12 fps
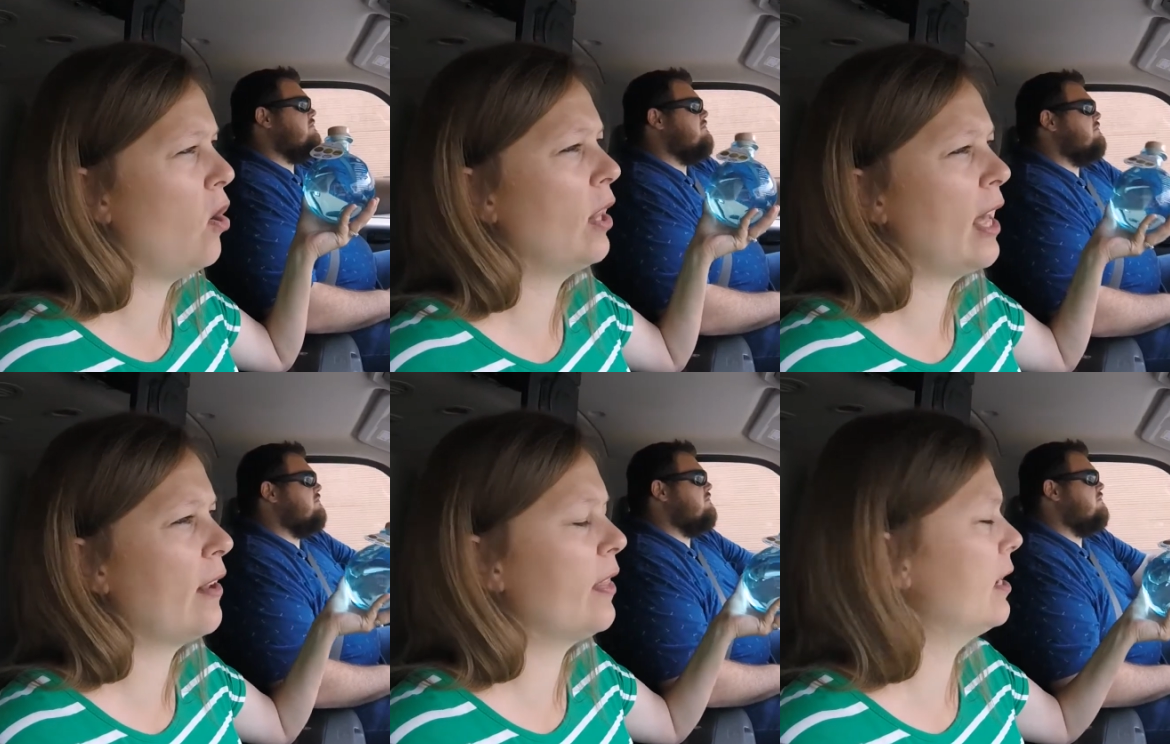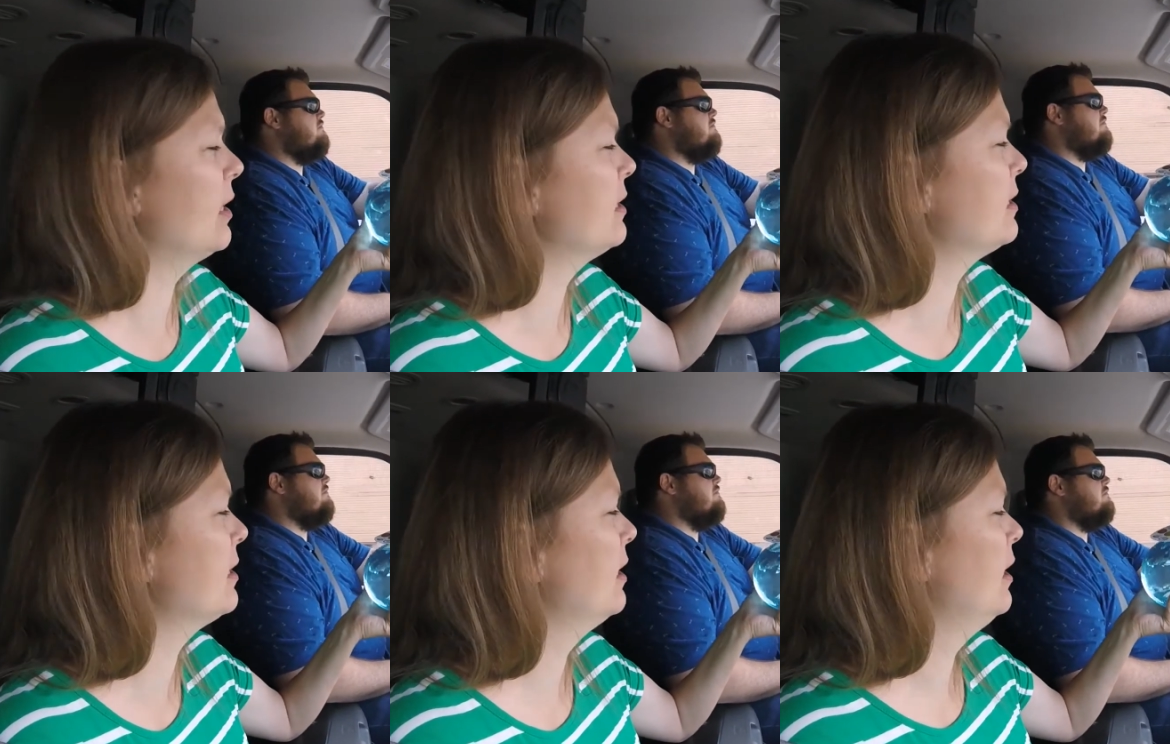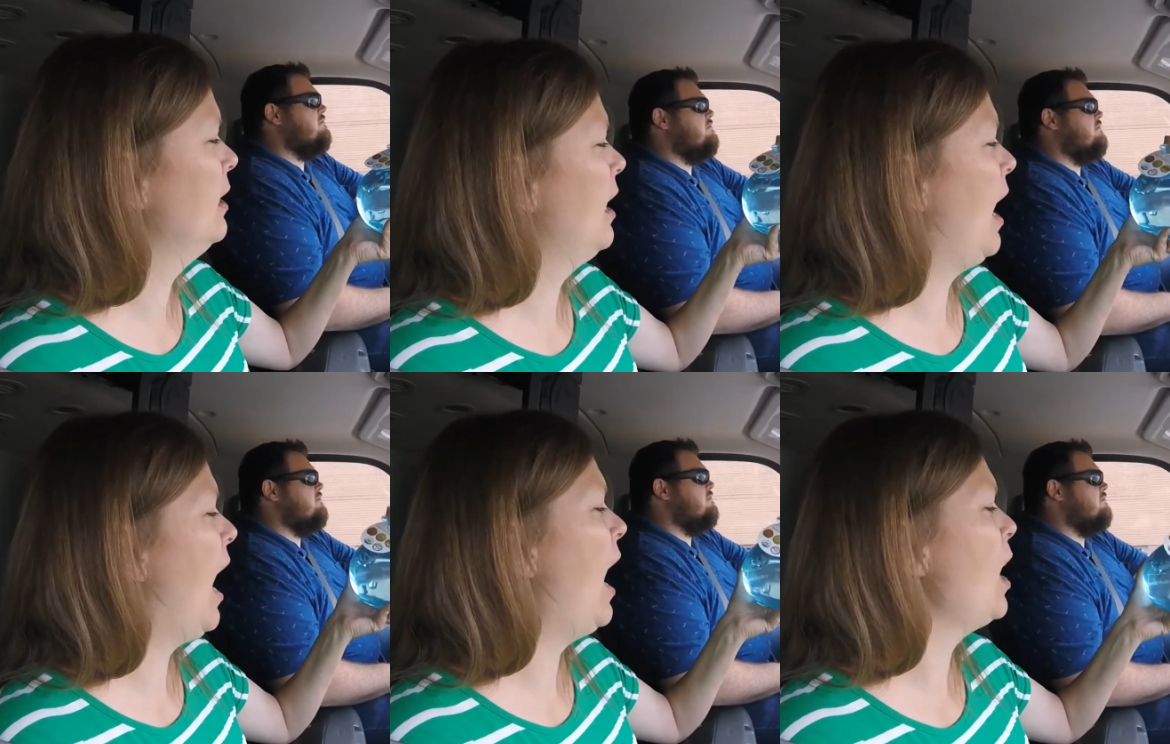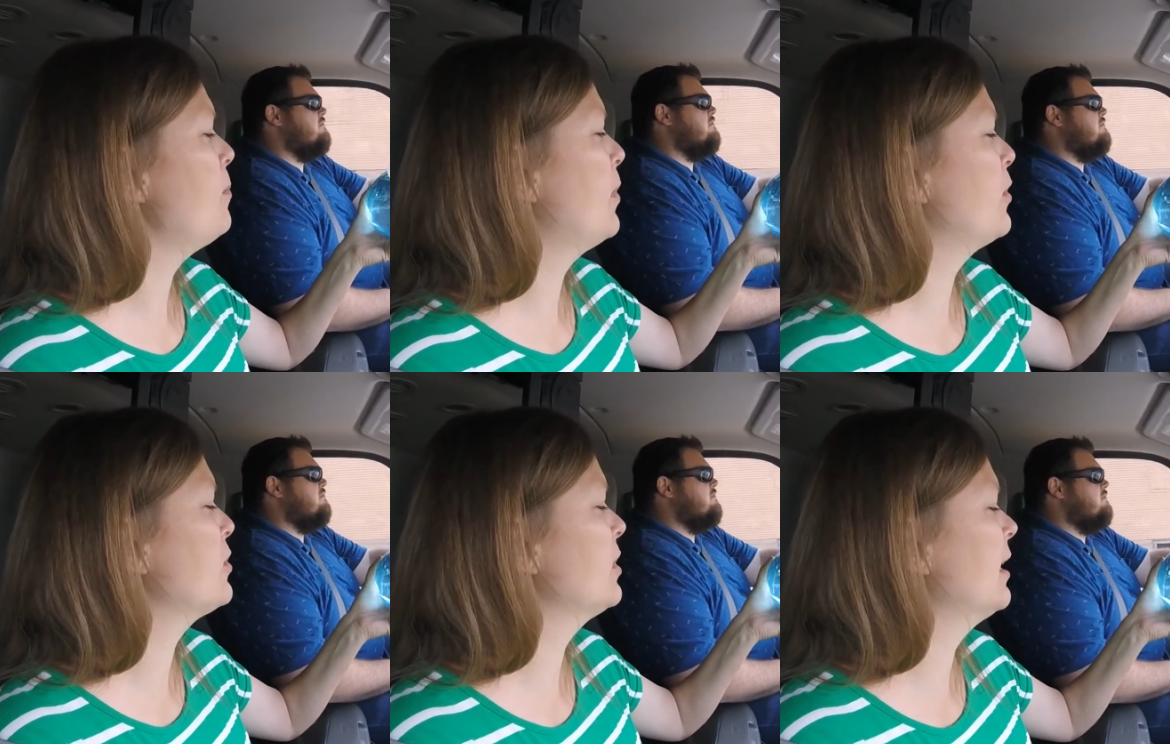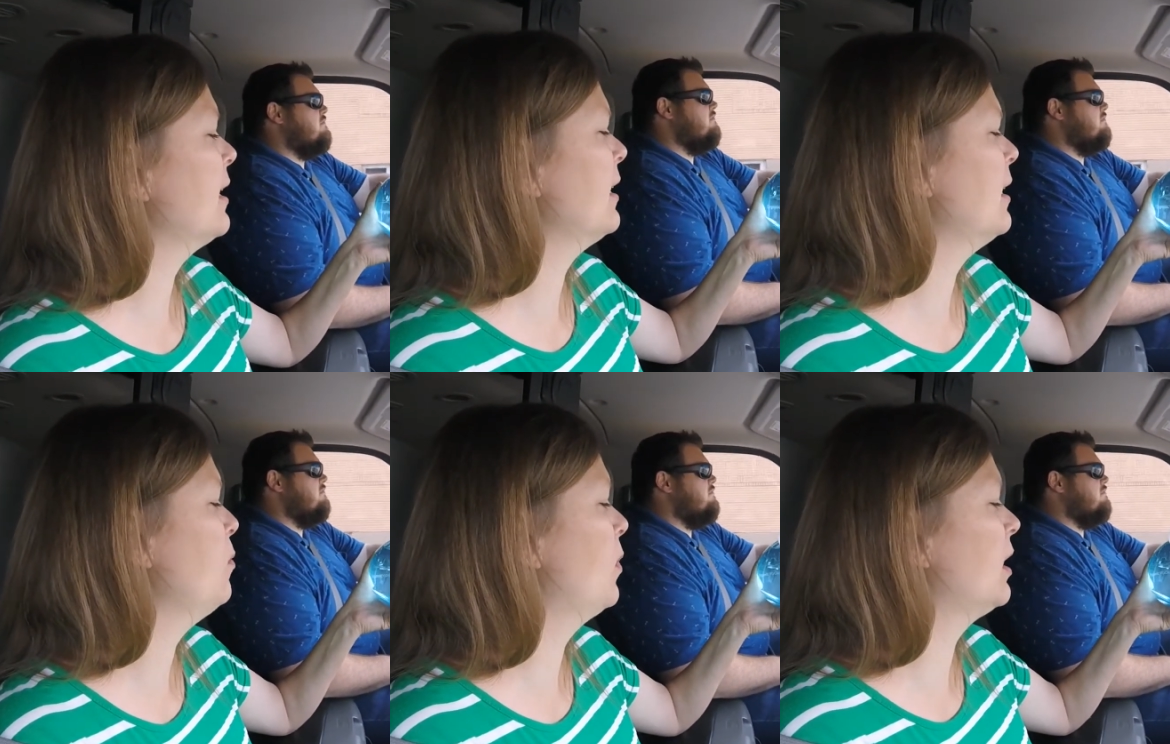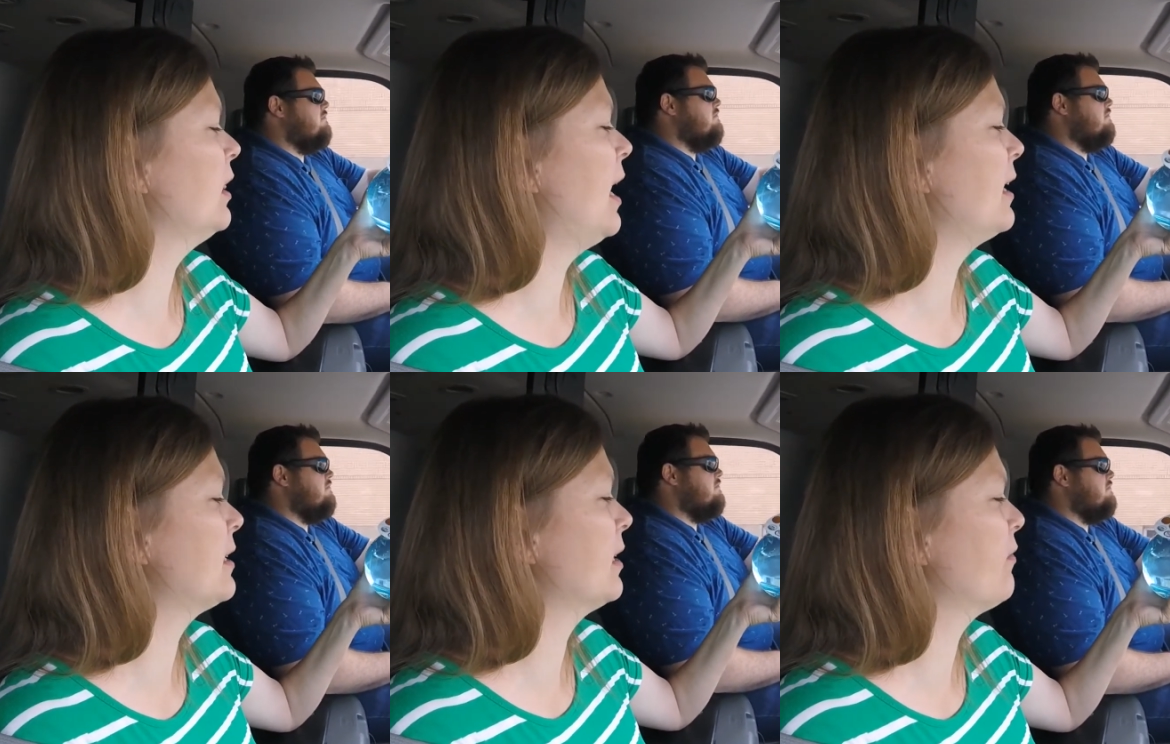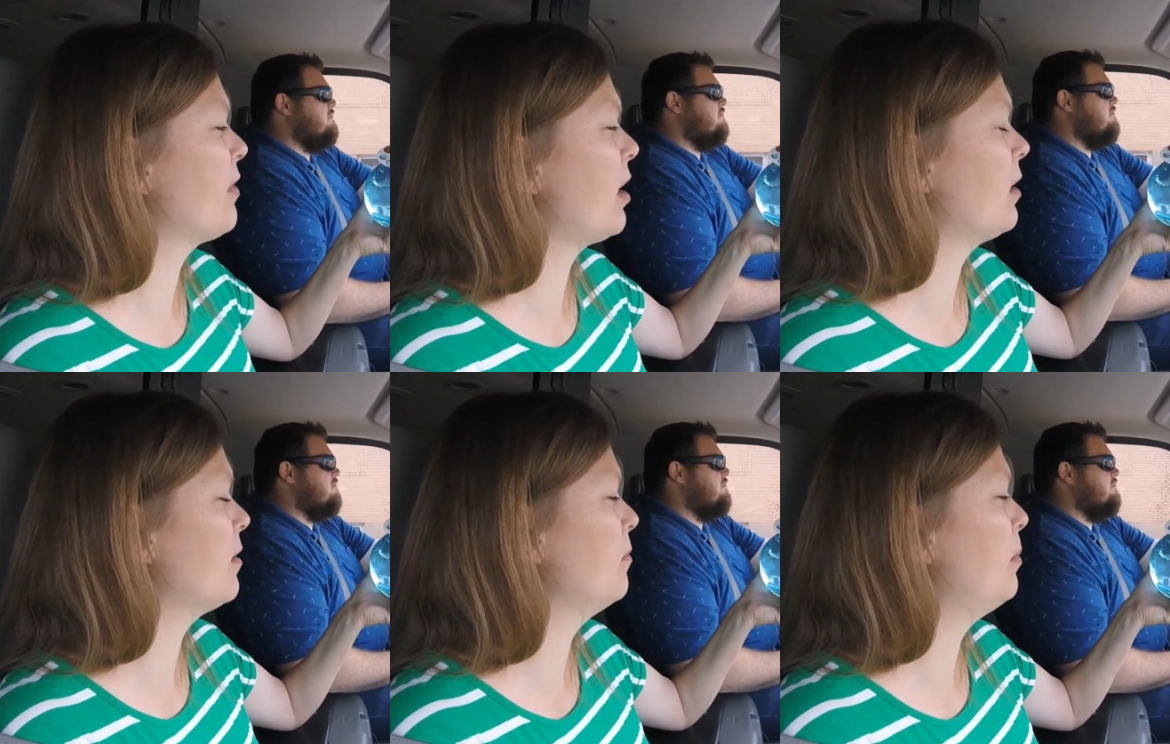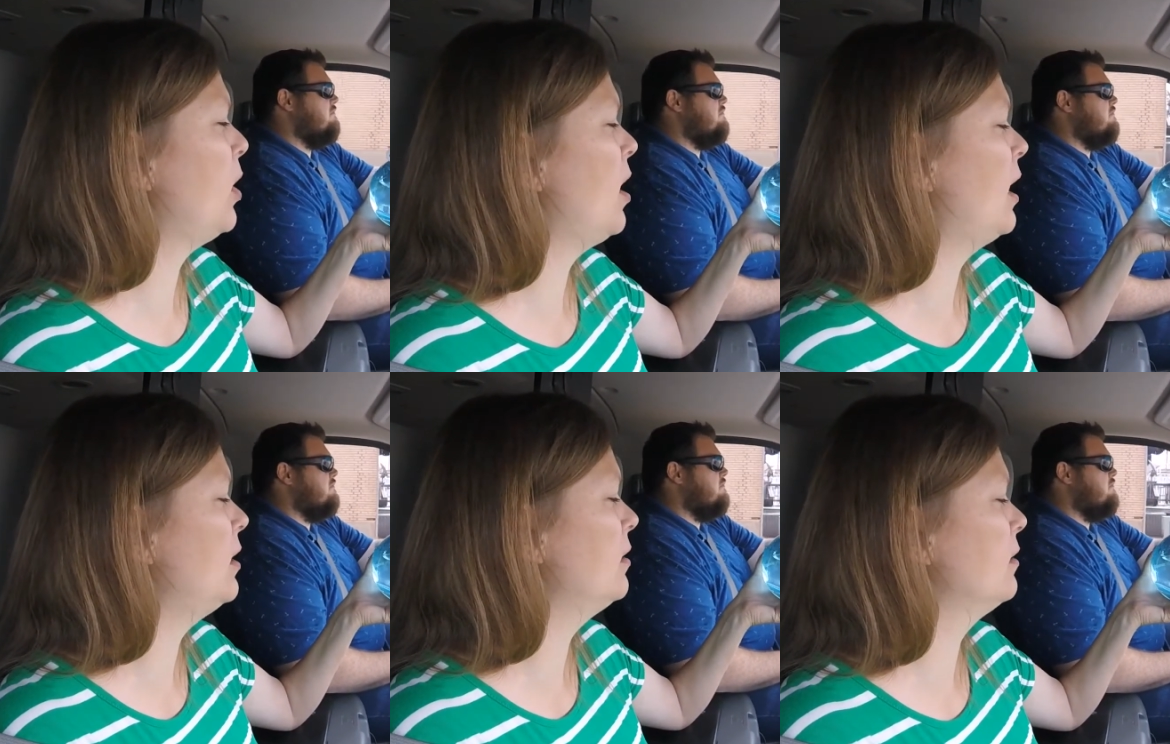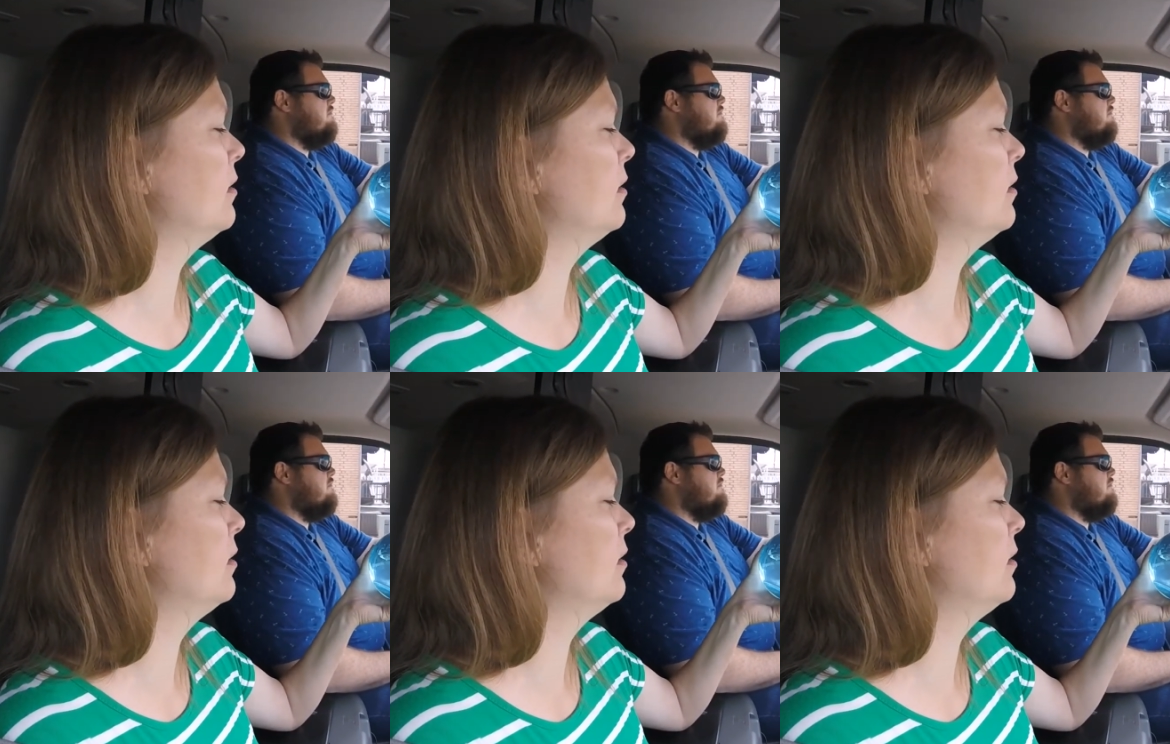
Speaker 1: all out of this. I personally would have liked to have bought